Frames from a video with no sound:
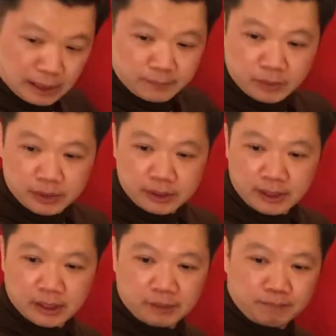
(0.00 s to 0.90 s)
tell me what you
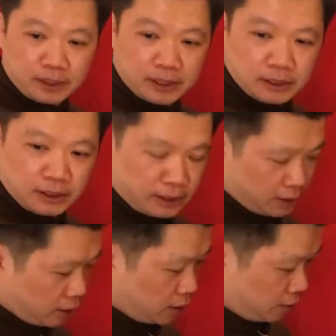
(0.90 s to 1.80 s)
think about the
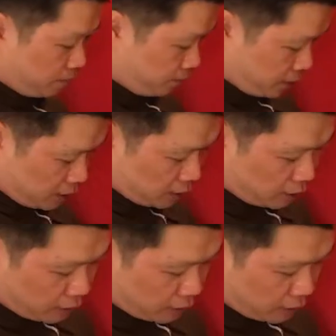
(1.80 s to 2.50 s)
skirt. So